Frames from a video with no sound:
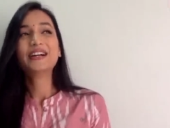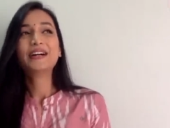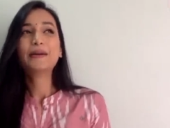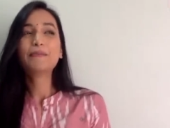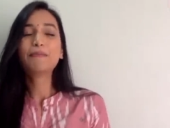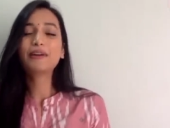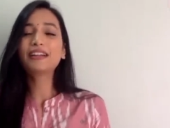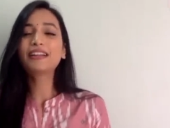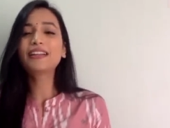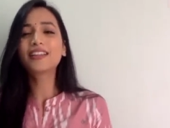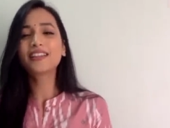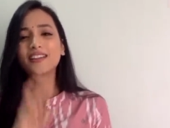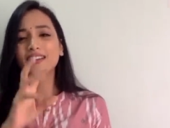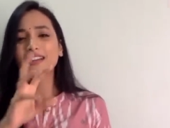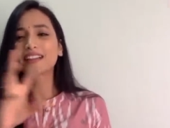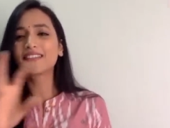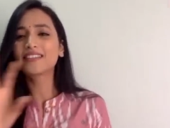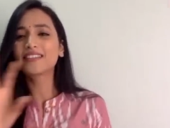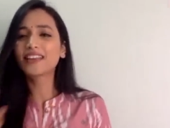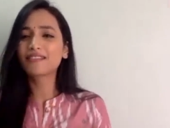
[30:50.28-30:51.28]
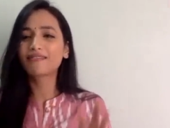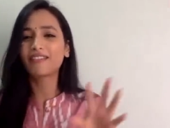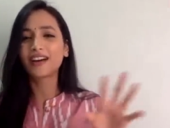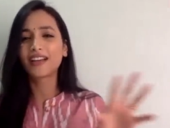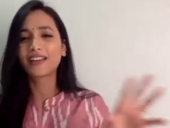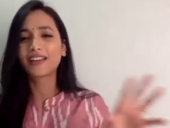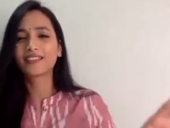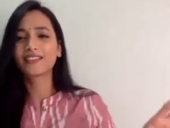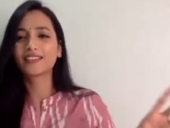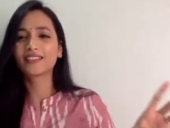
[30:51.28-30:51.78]
But here and there,
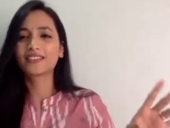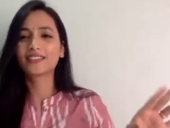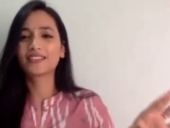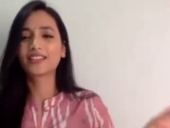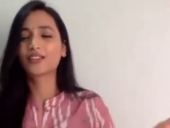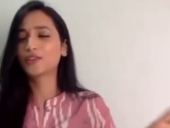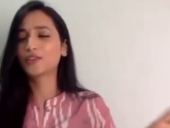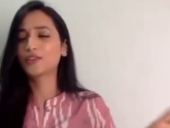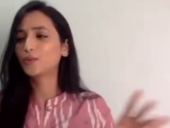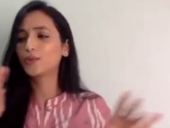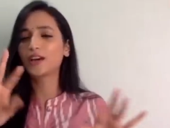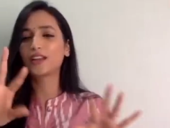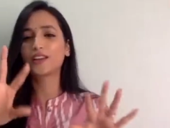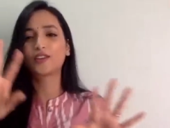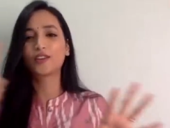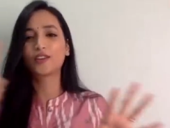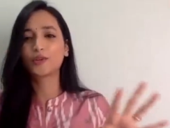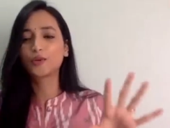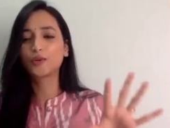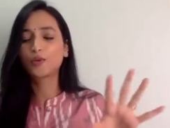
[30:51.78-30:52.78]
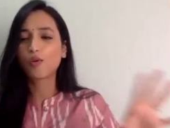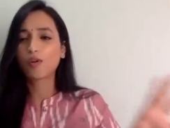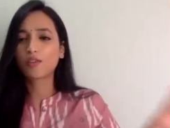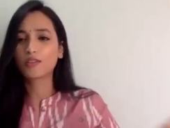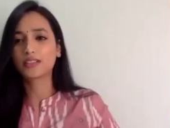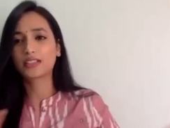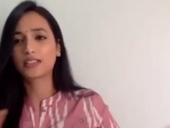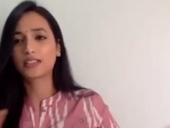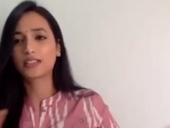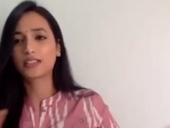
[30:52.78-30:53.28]
one, you know, one or two
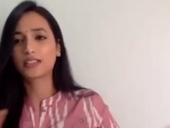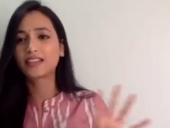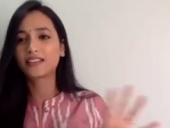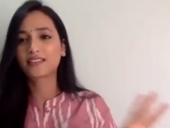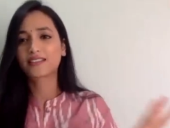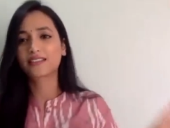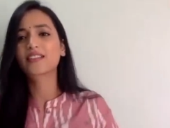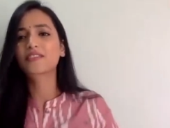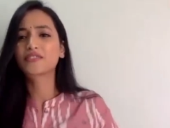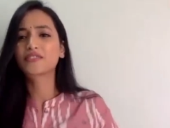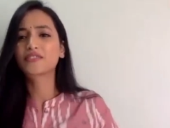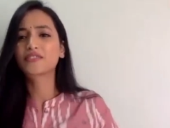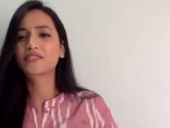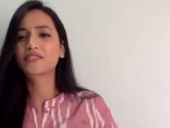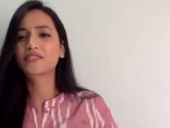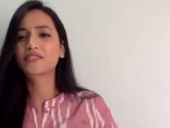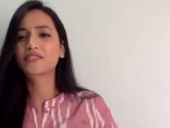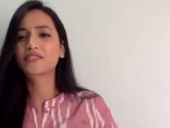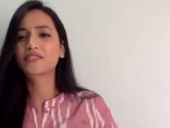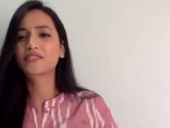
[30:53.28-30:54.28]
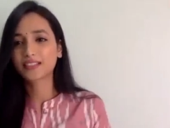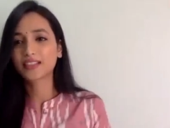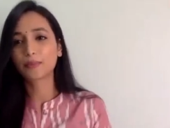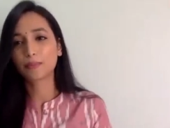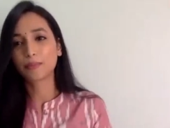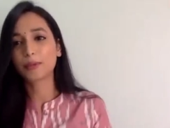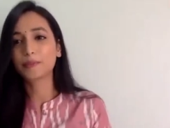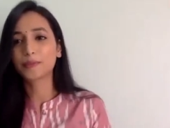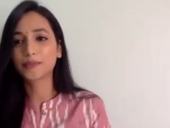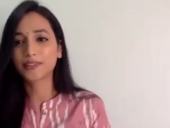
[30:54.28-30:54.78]
qualities that I've seen.
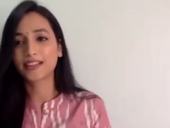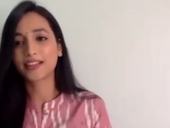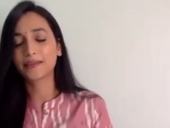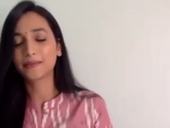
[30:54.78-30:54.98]
Indeed, yeah.